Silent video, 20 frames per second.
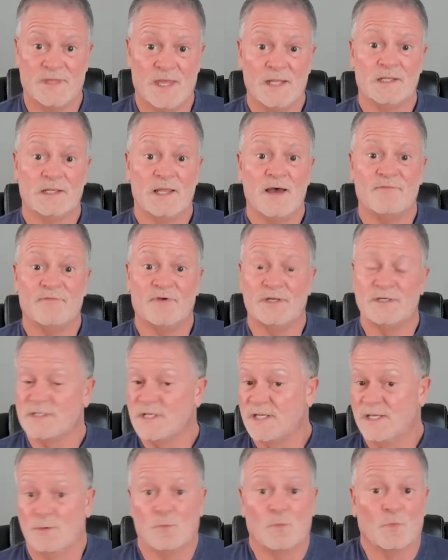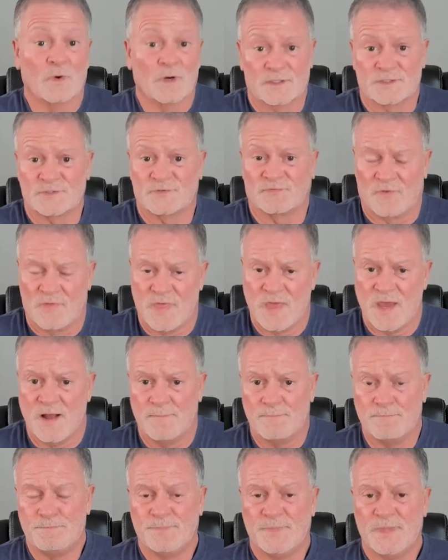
They love it. It works for them.